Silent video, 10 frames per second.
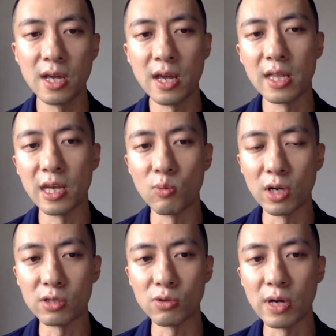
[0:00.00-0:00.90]
And then we
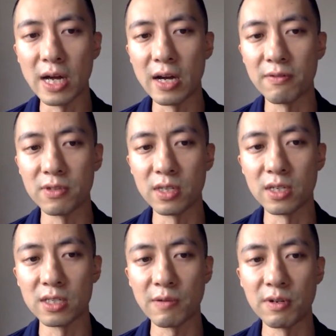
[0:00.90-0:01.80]
also have the
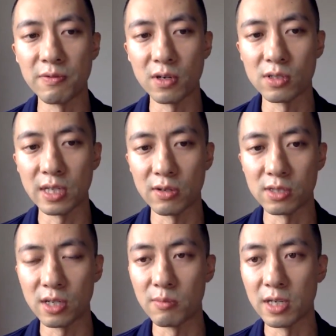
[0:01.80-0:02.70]
7-figure Seller
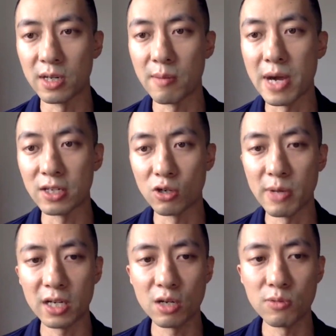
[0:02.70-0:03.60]
Summit
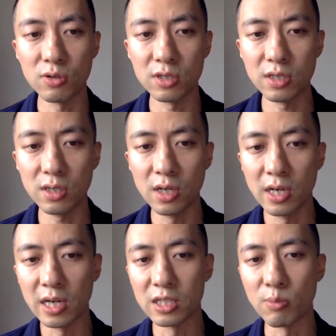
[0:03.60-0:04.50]
Mastermind community.
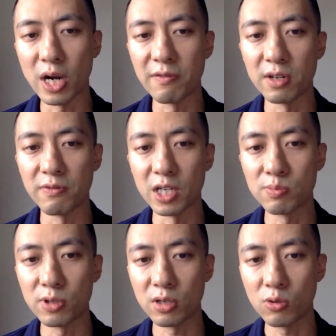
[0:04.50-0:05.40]
It's a private
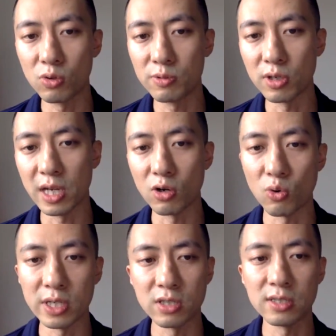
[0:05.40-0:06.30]
Facebook group to get your
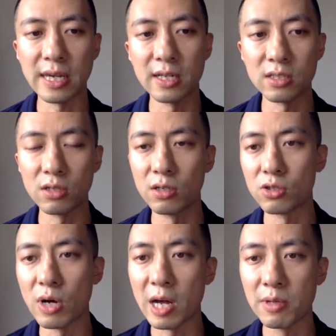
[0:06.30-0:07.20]
questions answered.
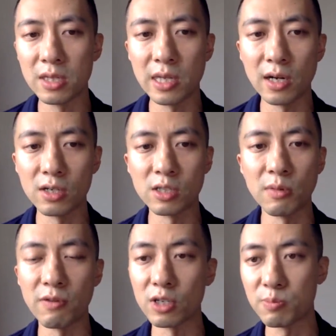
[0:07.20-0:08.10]
So I'm in there. Some
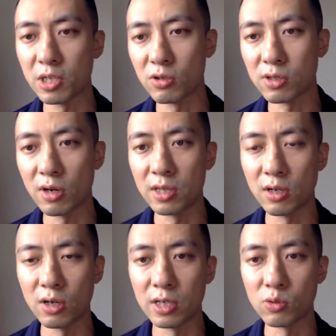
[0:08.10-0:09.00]
of our speakers are in
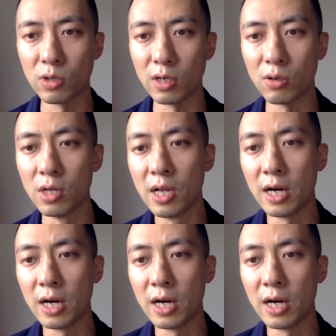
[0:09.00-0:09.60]
there as well.